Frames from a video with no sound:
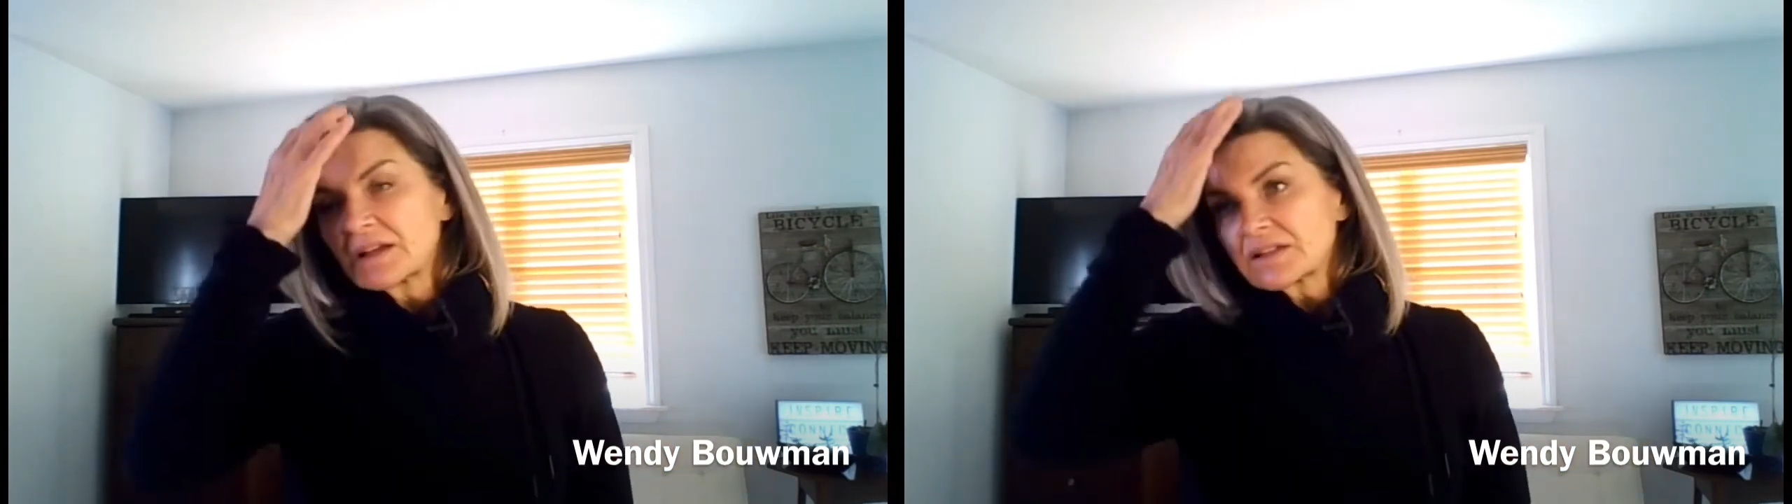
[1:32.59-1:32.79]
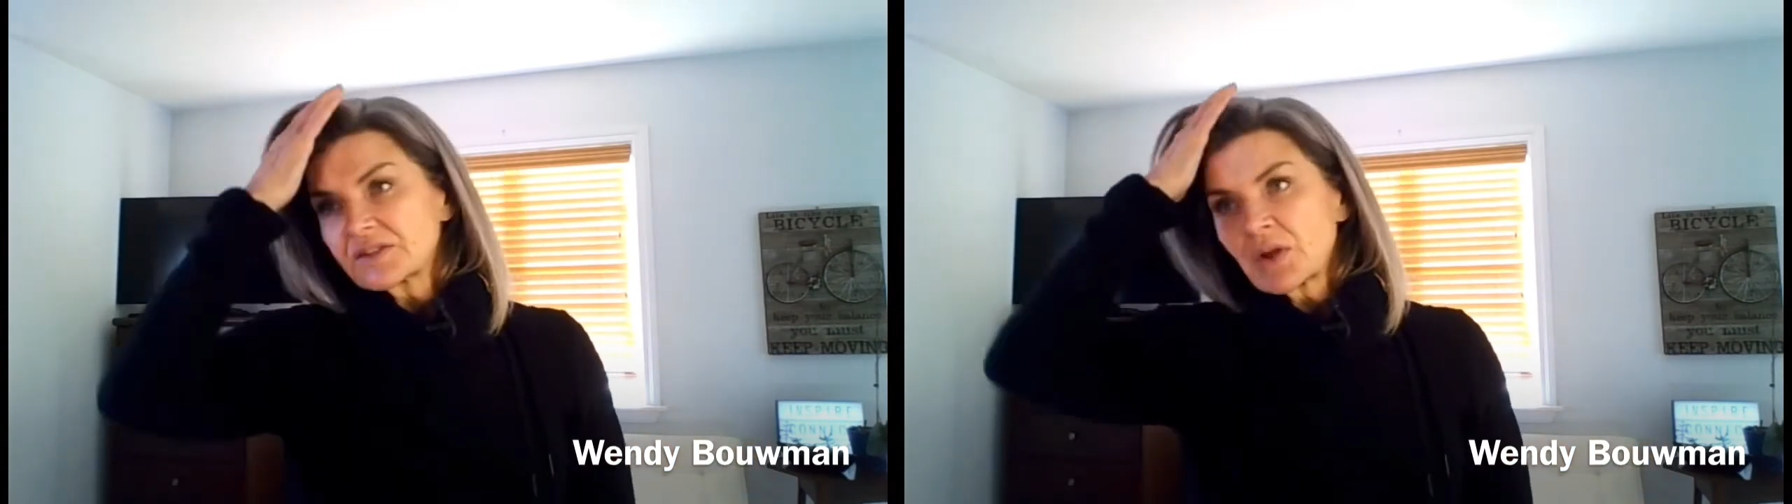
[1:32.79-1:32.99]

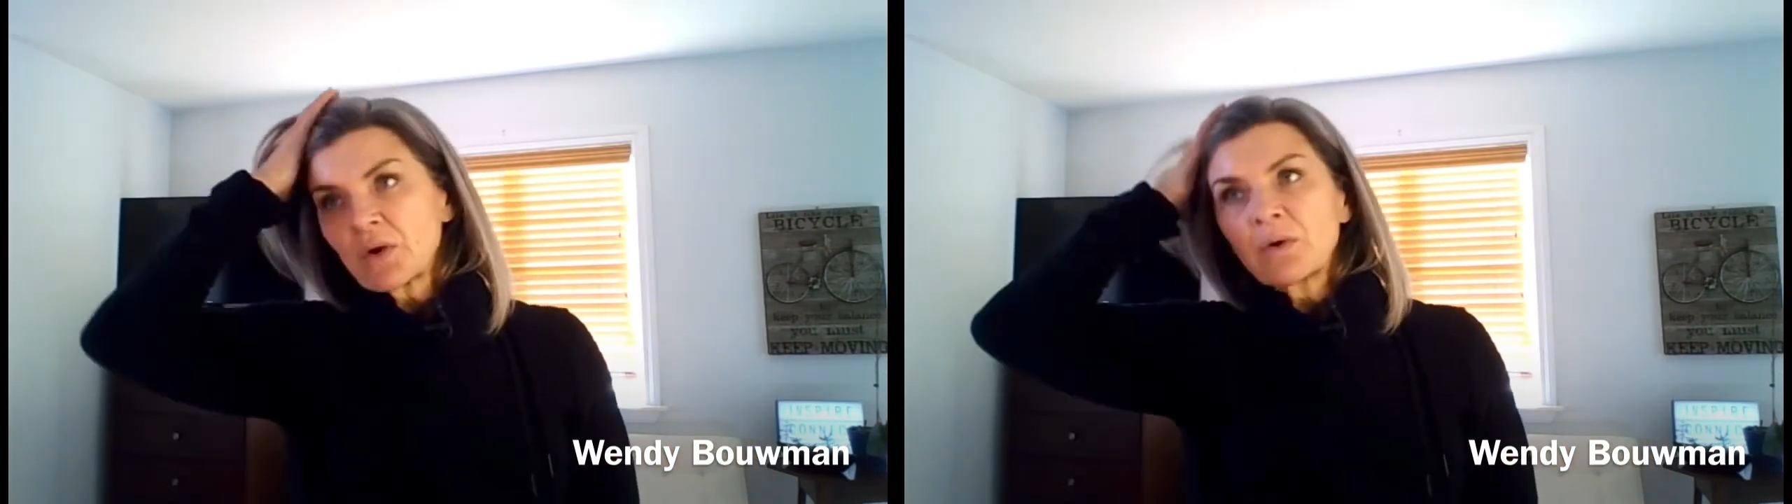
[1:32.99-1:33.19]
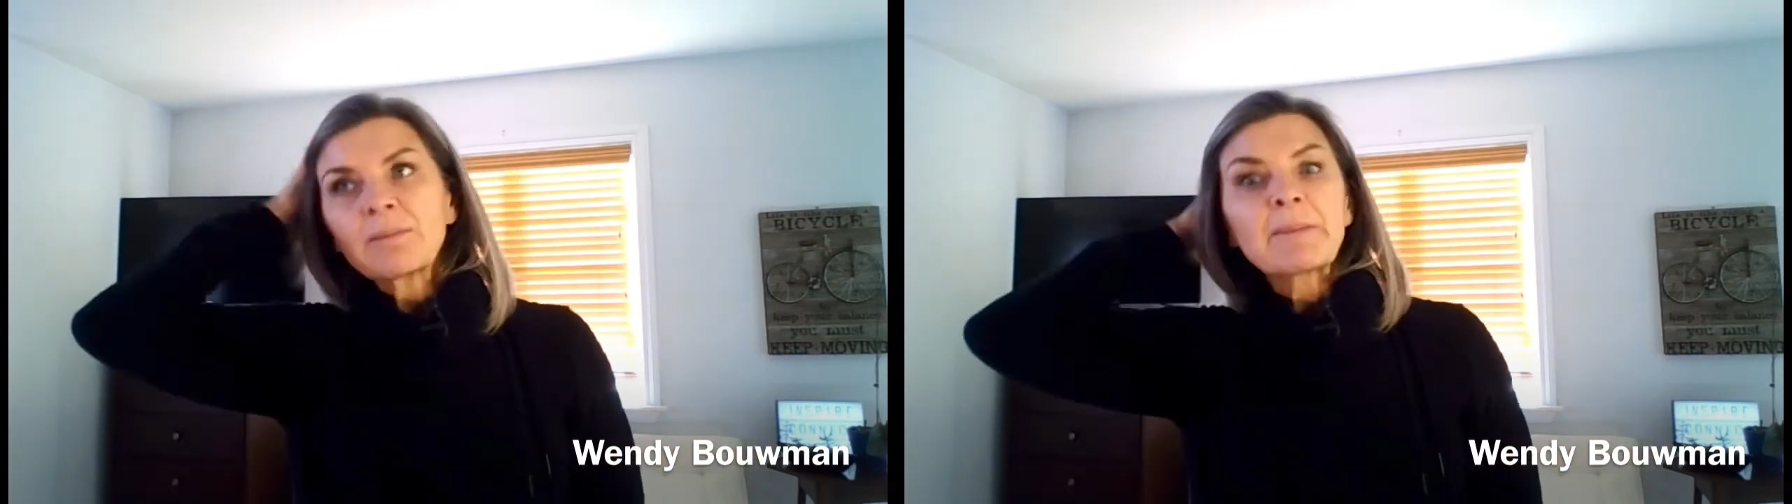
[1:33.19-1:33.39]

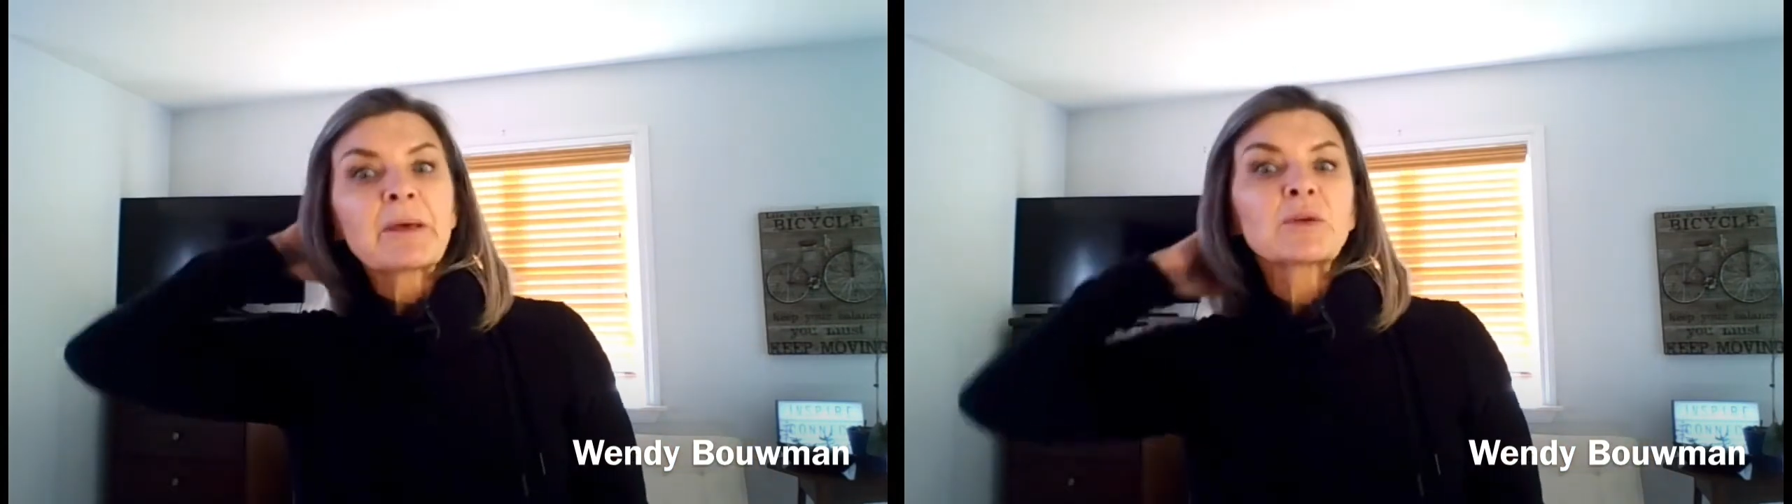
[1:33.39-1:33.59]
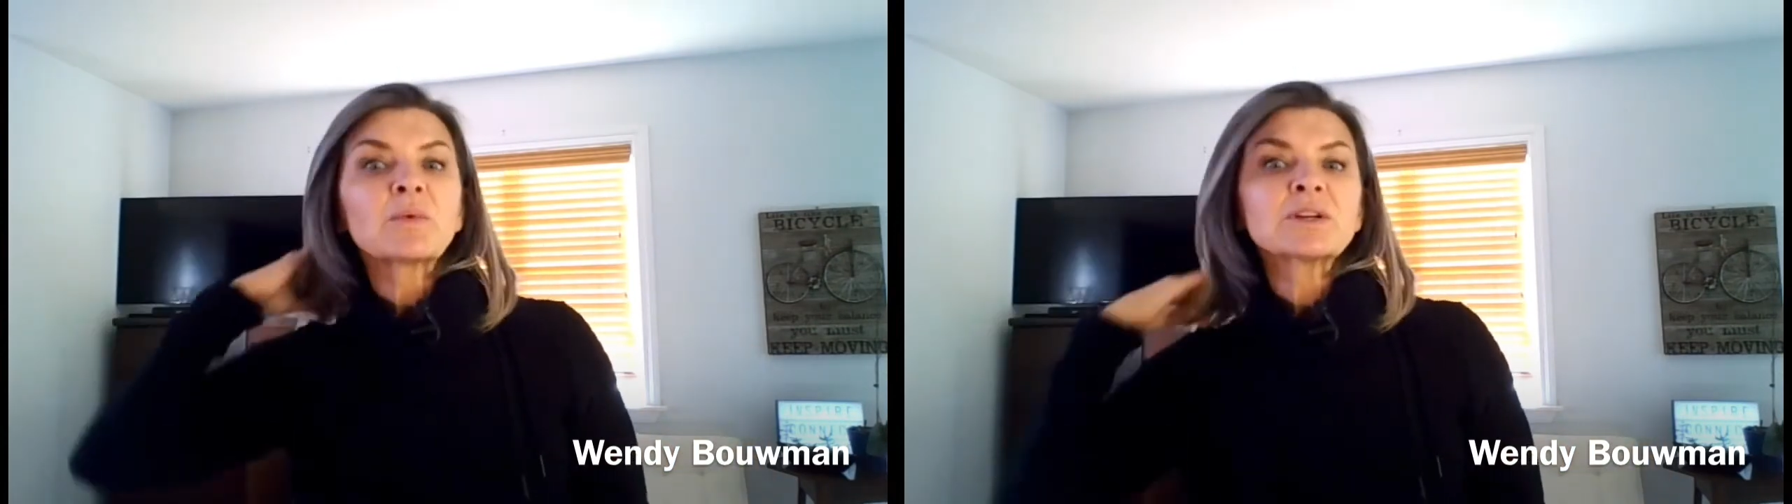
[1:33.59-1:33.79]
So my
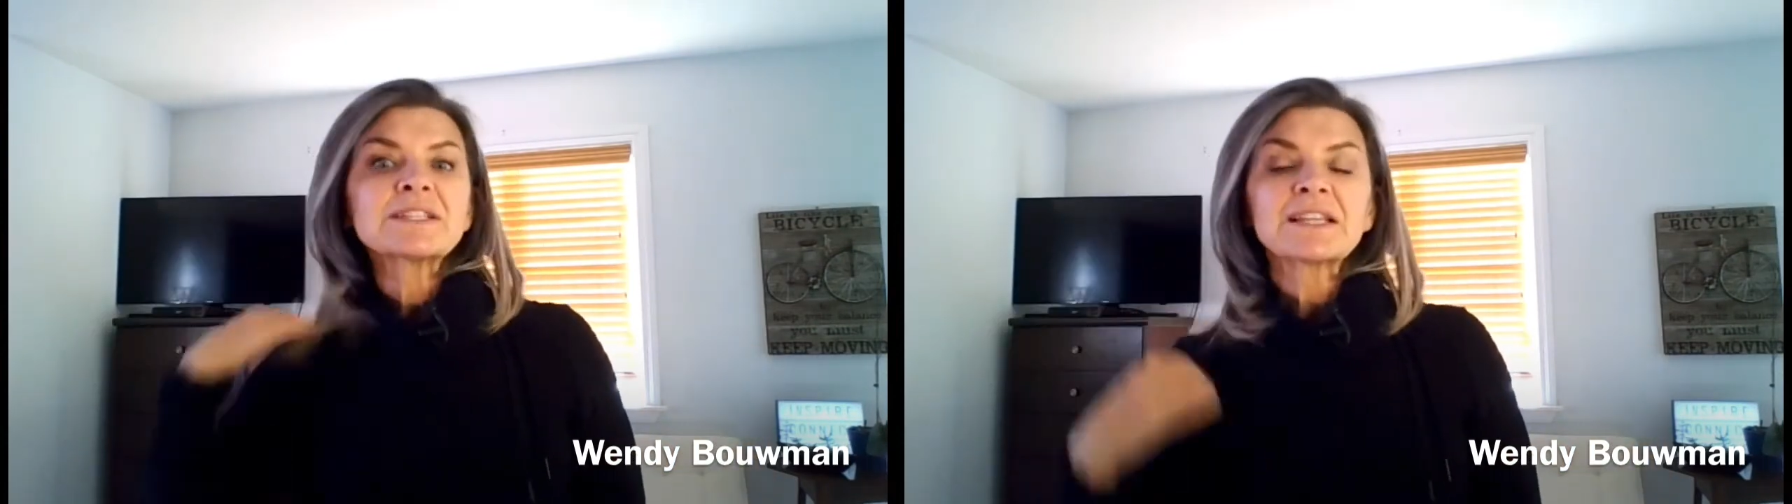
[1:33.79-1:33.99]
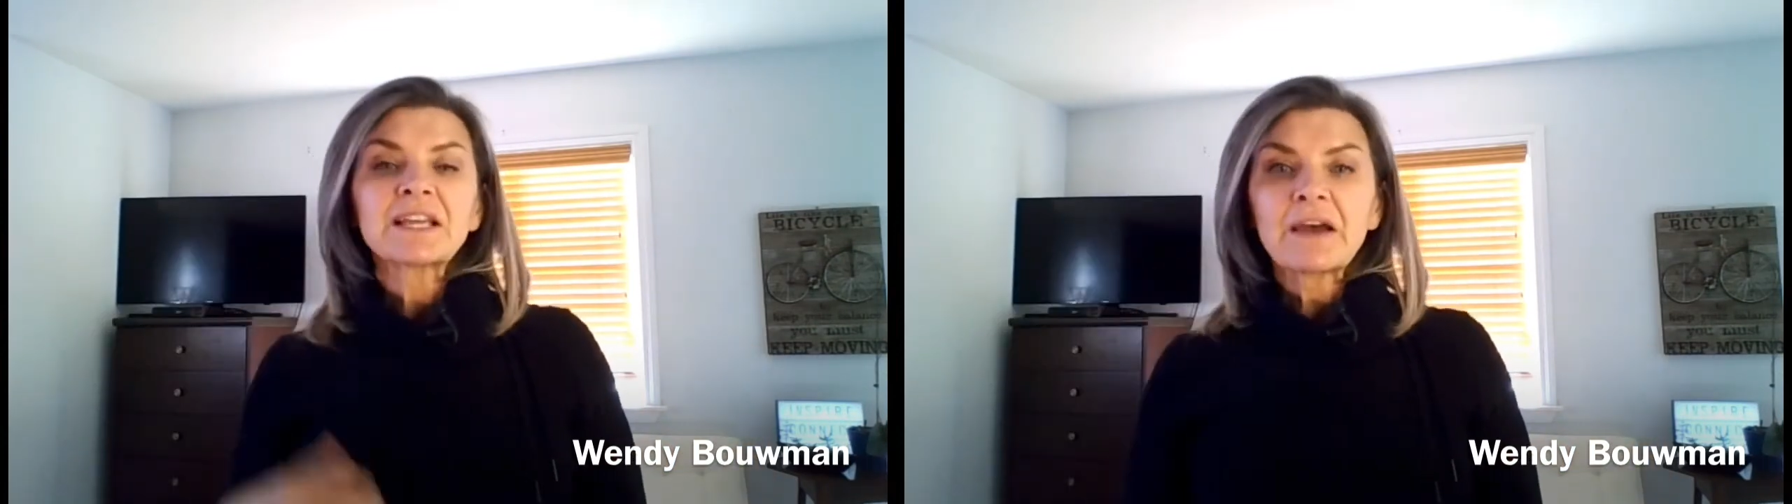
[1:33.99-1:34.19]
mother worked
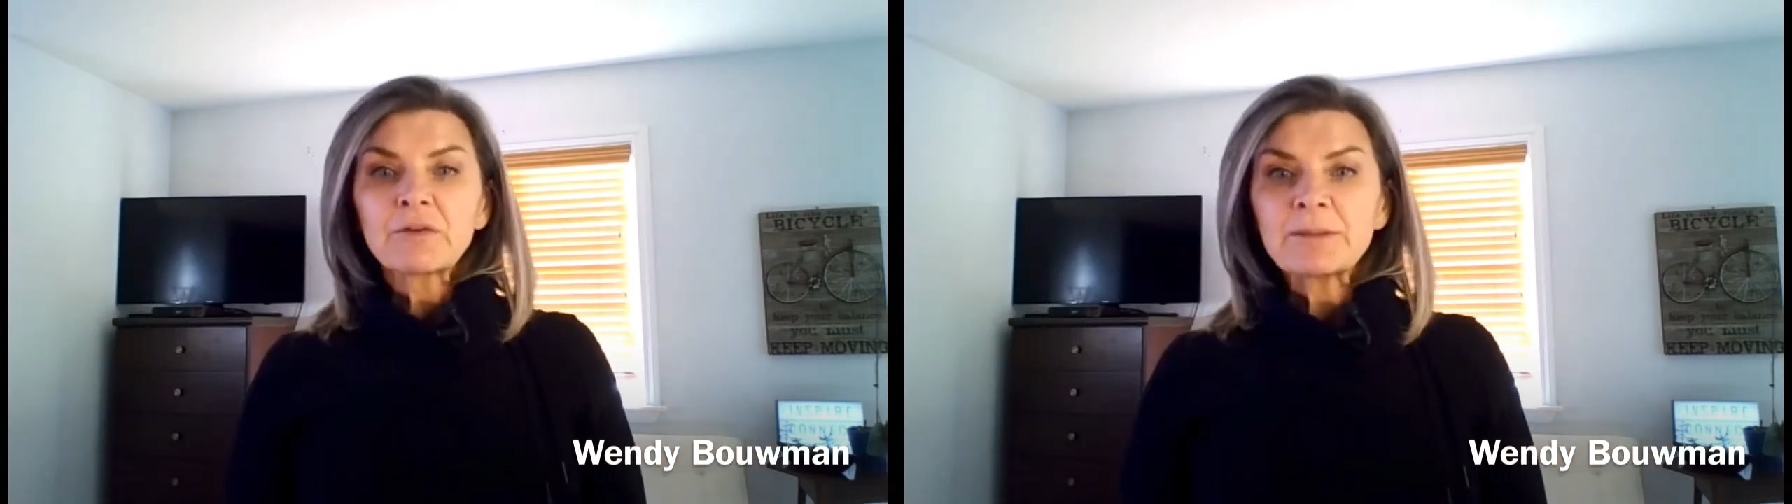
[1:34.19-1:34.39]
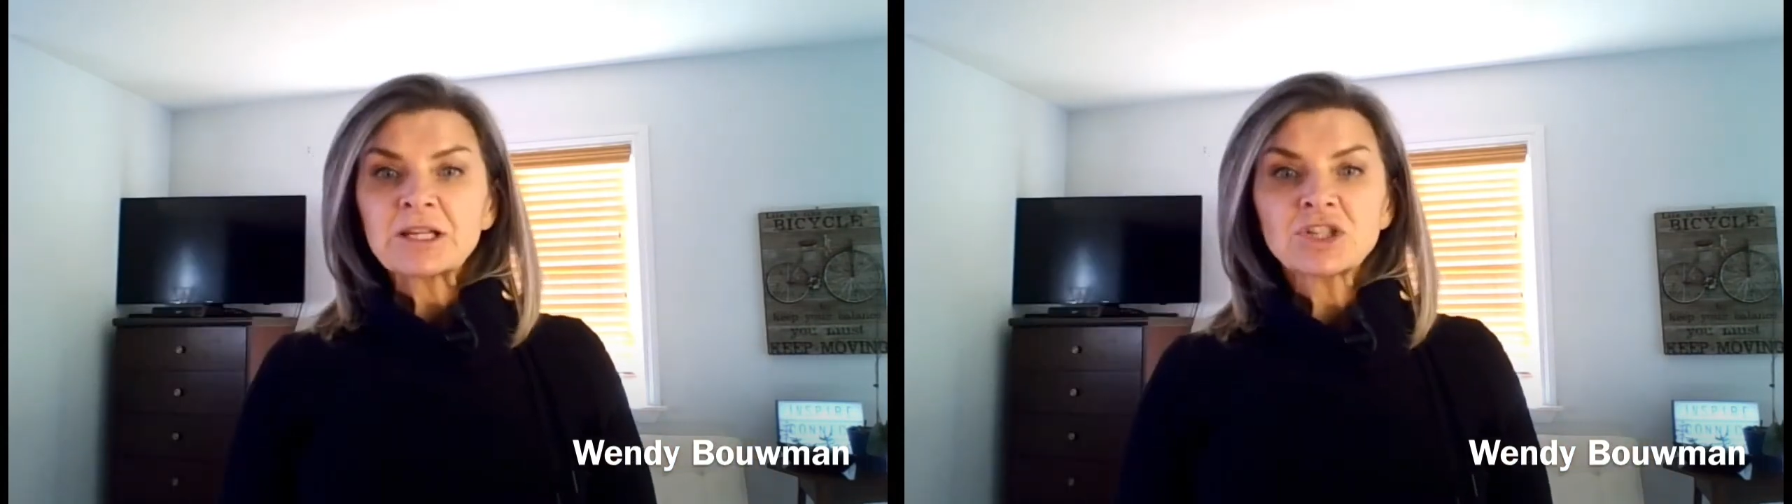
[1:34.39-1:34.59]
in the government.